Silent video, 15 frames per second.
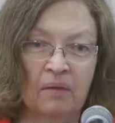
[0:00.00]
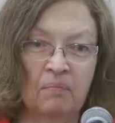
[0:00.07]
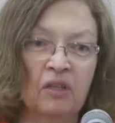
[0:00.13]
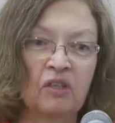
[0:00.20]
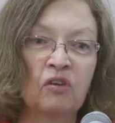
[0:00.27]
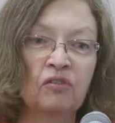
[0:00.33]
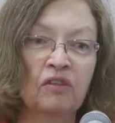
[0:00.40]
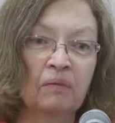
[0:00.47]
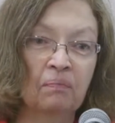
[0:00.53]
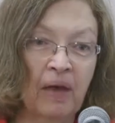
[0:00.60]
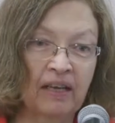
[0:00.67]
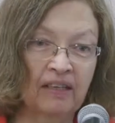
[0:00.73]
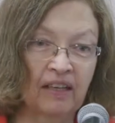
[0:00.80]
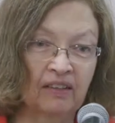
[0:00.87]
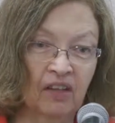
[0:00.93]
I mean, you think
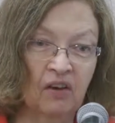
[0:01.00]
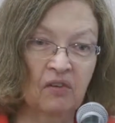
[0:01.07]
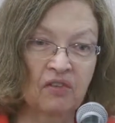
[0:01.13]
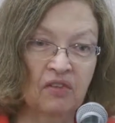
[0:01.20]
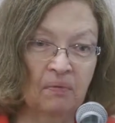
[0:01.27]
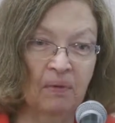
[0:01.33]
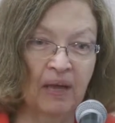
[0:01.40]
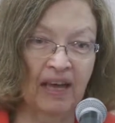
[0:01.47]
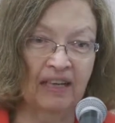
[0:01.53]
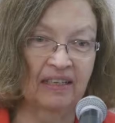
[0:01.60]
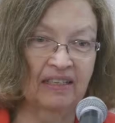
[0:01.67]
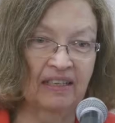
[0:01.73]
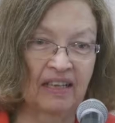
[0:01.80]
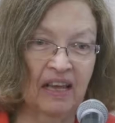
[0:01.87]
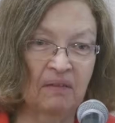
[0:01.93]
payday loans are bad
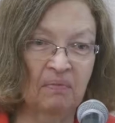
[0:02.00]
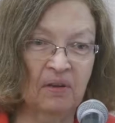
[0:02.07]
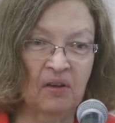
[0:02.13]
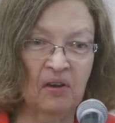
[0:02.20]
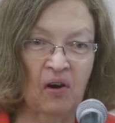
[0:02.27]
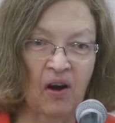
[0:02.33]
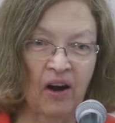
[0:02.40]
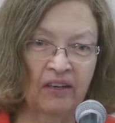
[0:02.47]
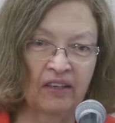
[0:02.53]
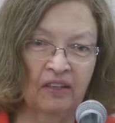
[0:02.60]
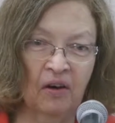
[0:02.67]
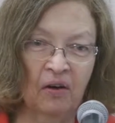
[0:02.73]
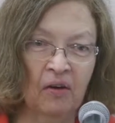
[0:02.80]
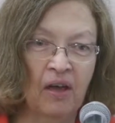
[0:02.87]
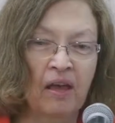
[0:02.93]
as an APR. You
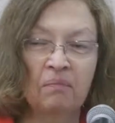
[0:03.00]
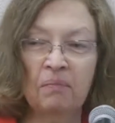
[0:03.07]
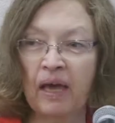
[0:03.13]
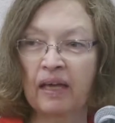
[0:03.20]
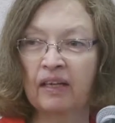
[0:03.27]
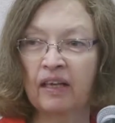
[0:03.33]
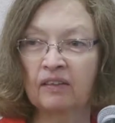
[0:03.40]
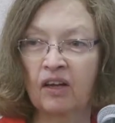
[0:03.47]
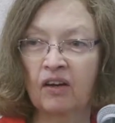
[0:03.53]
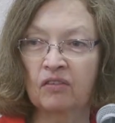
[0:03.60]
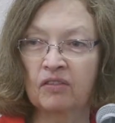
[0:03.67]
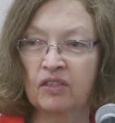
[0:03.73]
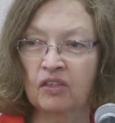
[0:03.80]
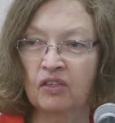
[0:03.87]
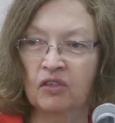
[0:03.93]
know, payday
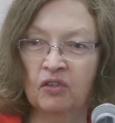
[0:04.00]
loans are